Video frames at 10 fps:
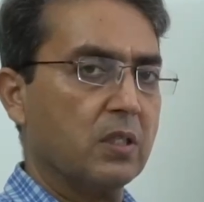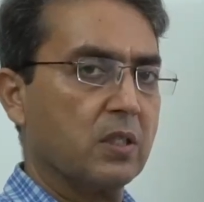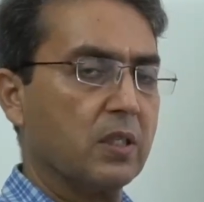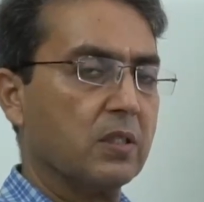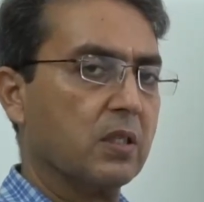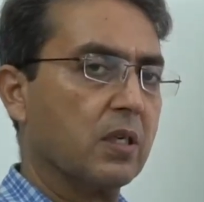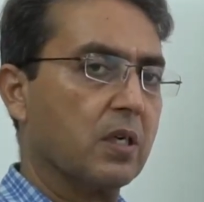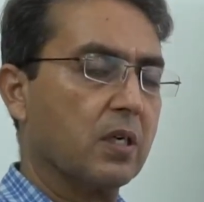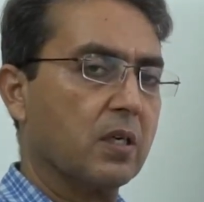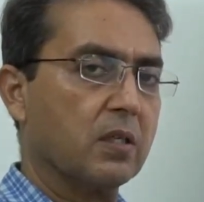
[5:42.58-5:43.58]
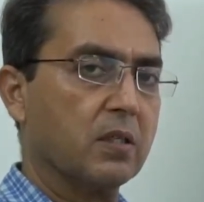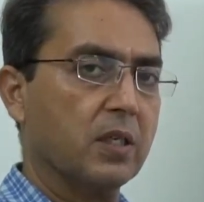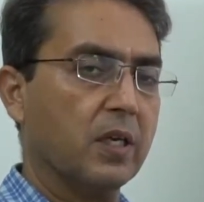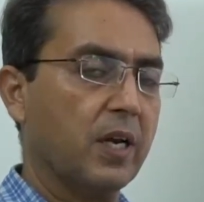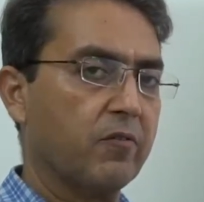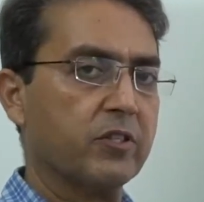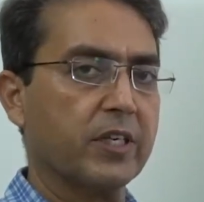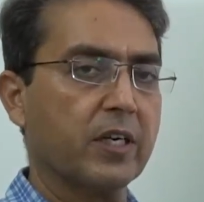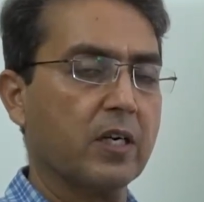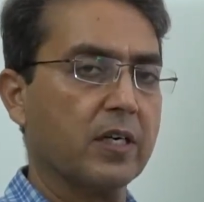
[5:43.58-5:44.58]
Since the
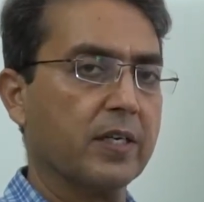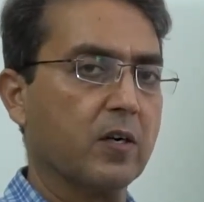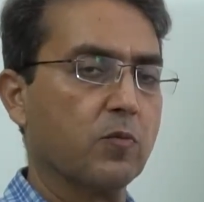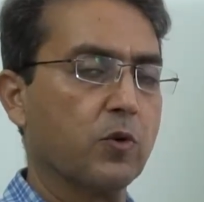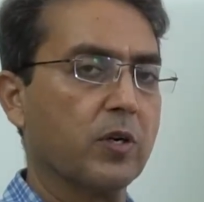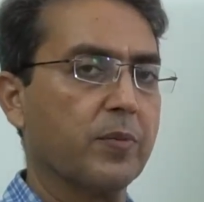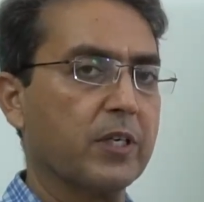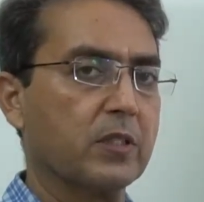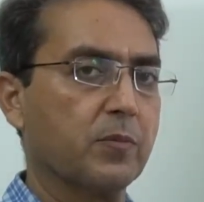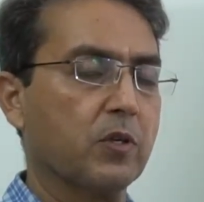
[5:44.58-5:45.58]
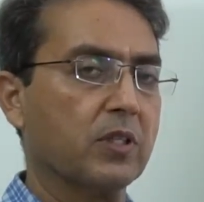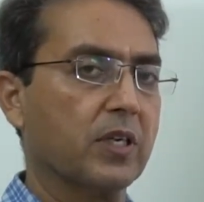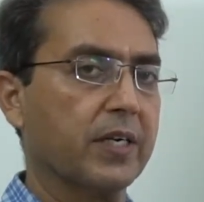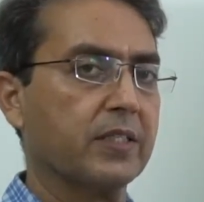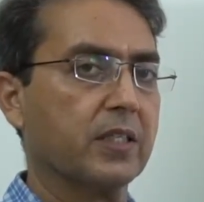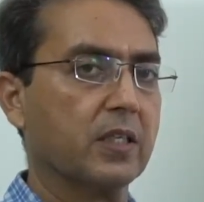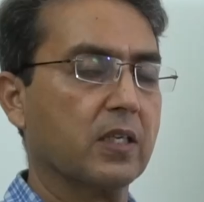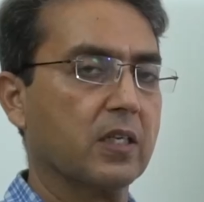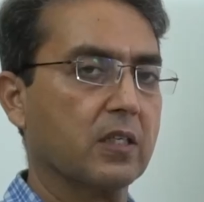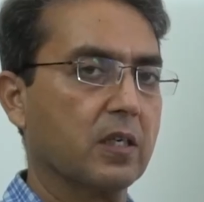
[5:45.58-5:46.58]
left-sided cardiac output depends upon the right-sided
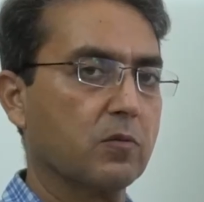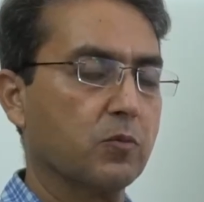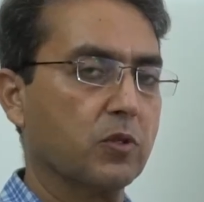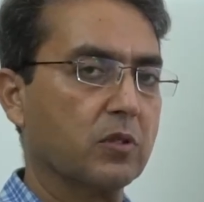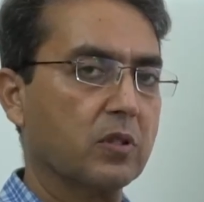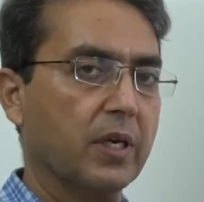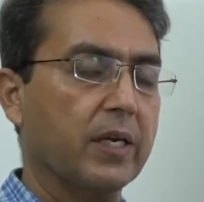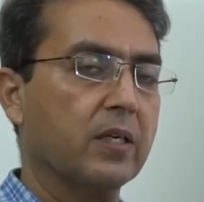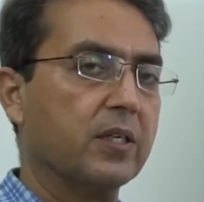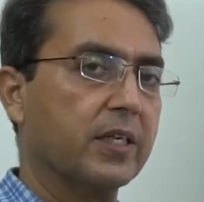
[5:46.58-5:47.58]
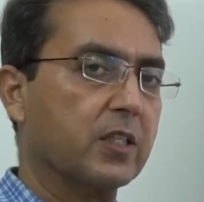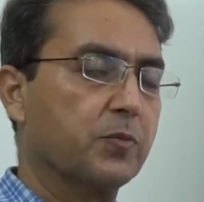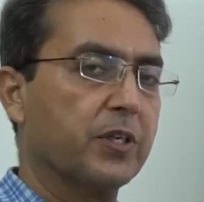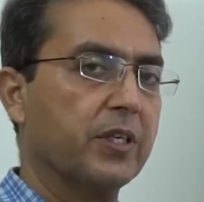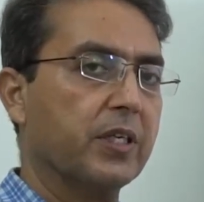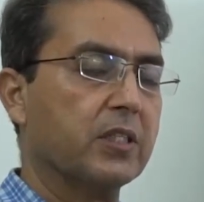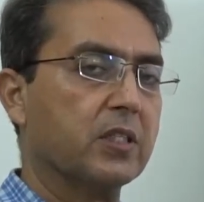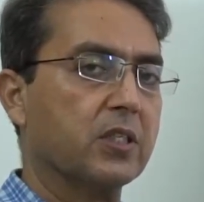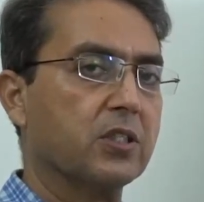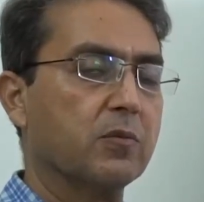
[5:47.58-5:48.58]
cardiac output. In tricuspid
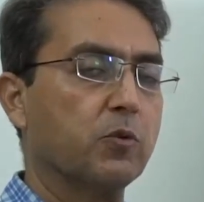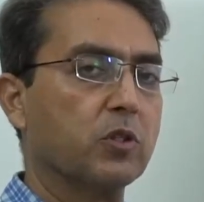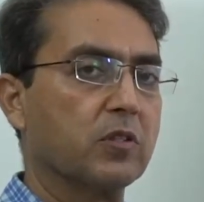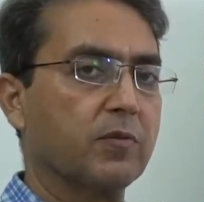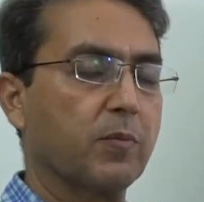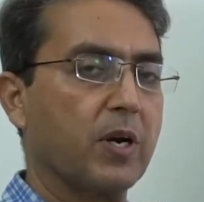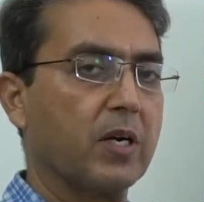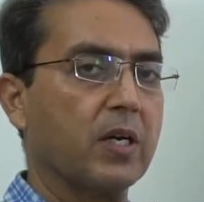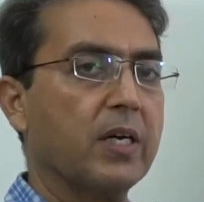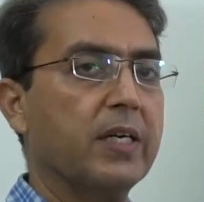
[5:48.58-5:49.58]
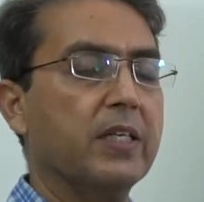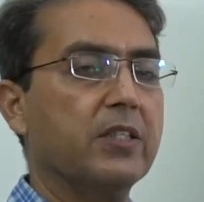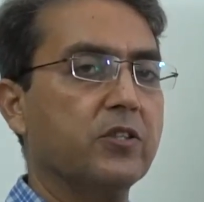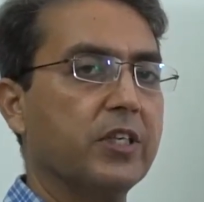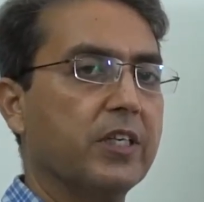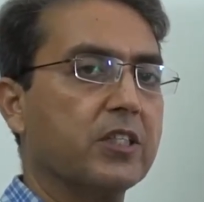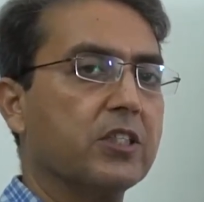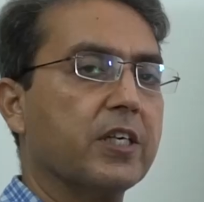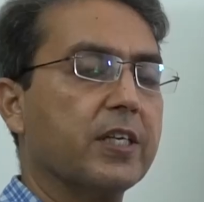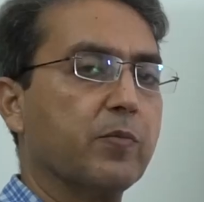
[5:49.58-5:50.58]
regurgitation, most of the blood is
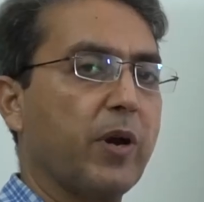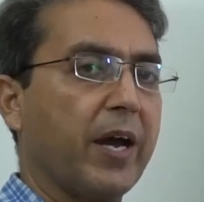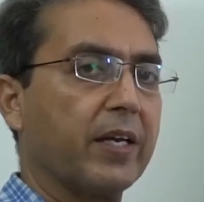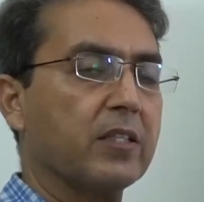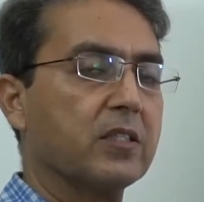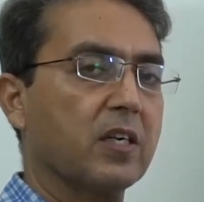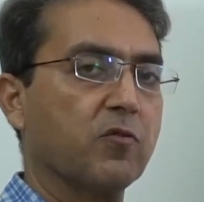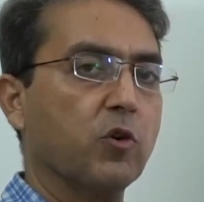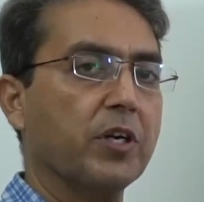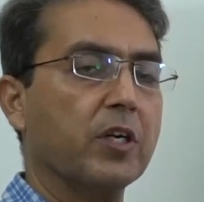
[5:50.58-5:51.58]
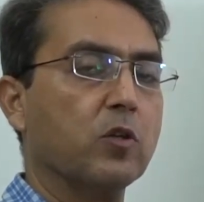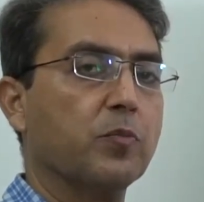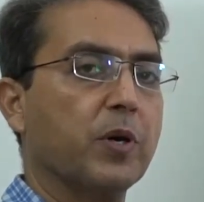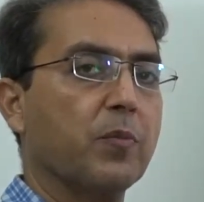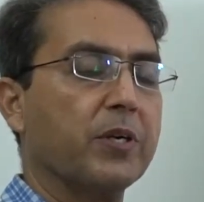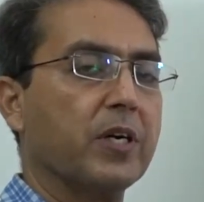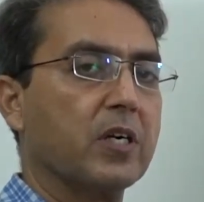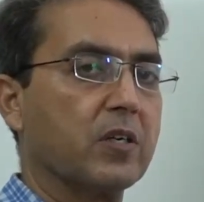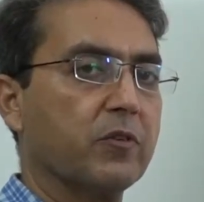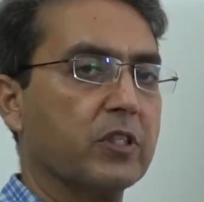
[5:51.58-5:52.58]
regurgitating back. Instead of going into the pulmonary
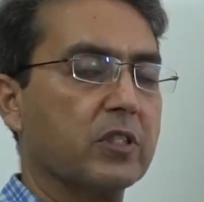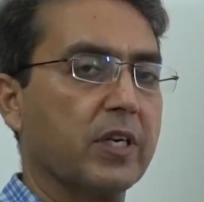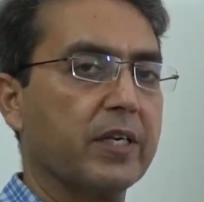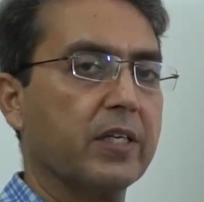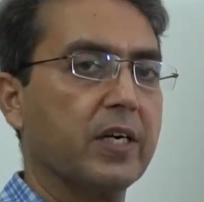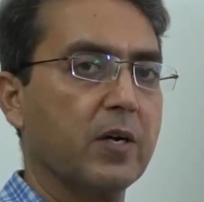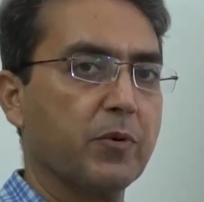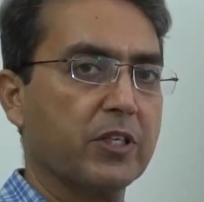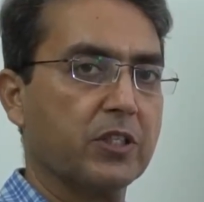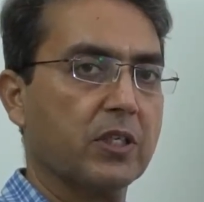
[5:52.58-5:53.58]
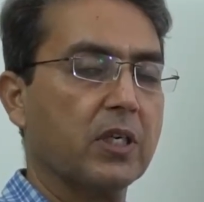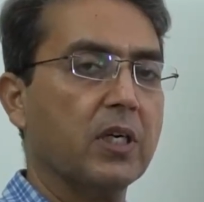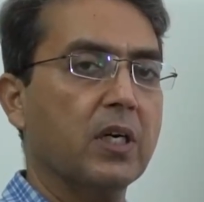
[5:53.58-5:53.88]
artery, which is slightly high pressure